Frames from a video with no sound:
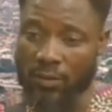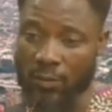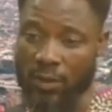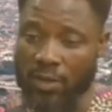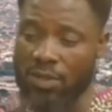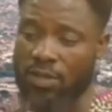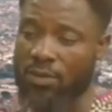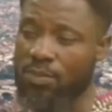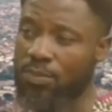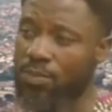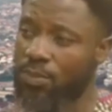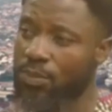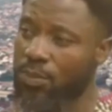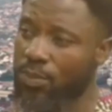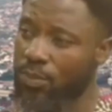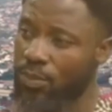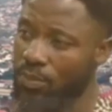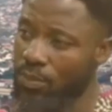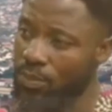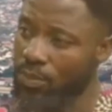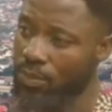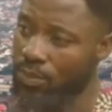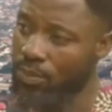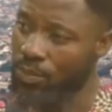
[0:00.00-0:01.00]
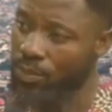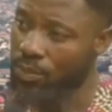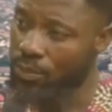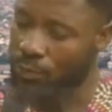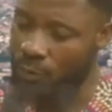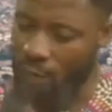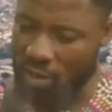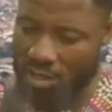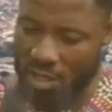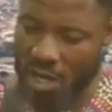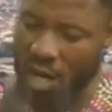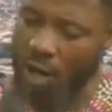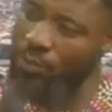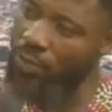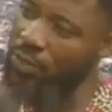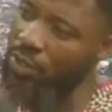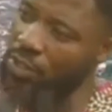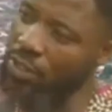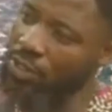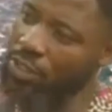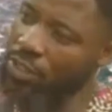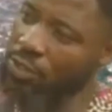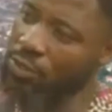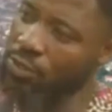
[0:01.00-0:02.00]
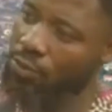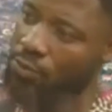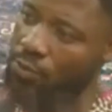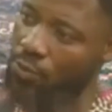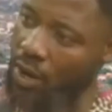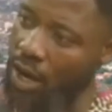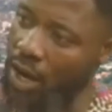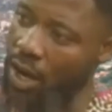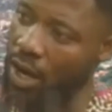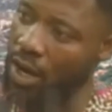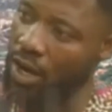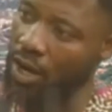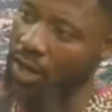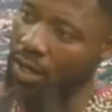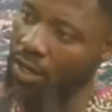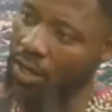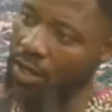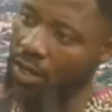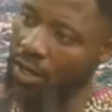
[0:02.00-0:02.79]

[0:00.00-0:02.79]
with how busy you are